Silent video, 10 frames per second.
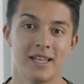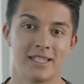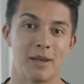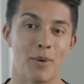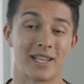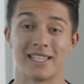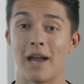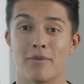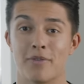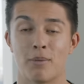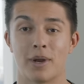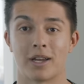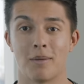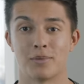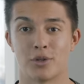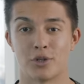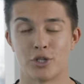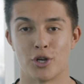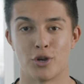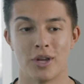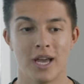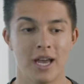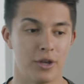Teamwork is everything when it comes to a shoot.